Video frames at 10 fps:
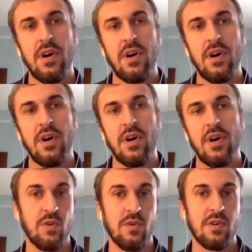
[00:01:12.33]

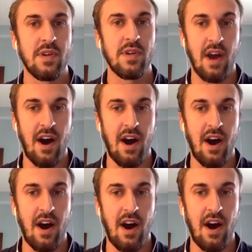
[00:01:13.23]
social cost
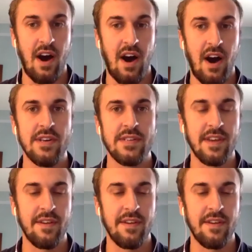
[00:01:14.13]
in those areas.